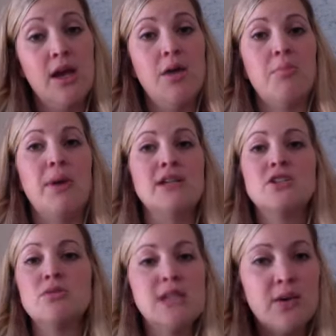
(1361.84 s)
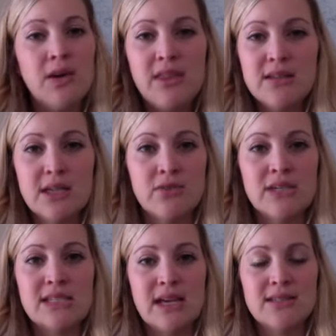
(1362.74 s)
but don't take away things like
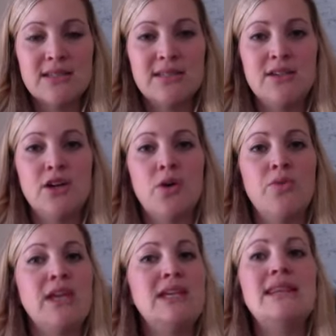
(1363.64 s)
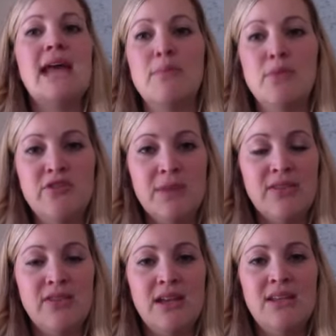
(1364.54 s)
recess. They need that movement.
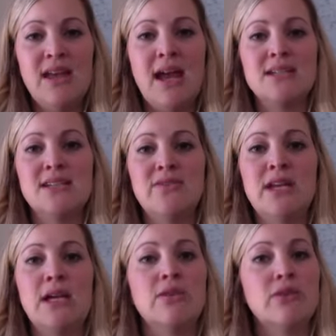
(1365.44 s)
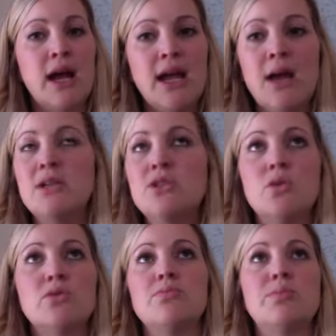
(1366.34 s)
They need that activity, right? I mean,
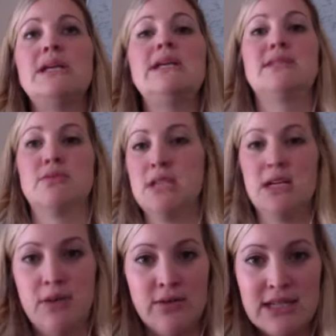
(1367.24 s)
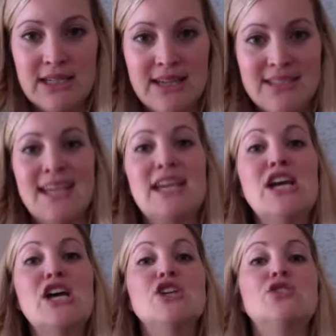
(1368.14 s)
please don't take away recess. Like,
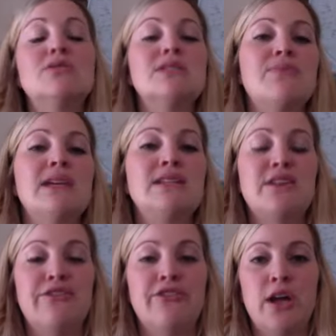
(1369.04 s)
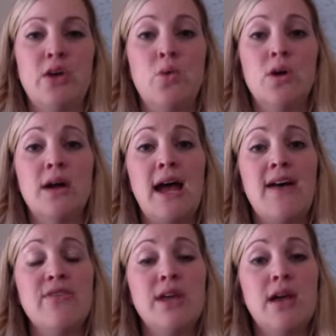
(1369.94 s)
do something different, or
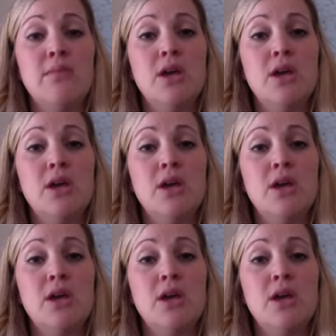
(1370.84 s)
have them,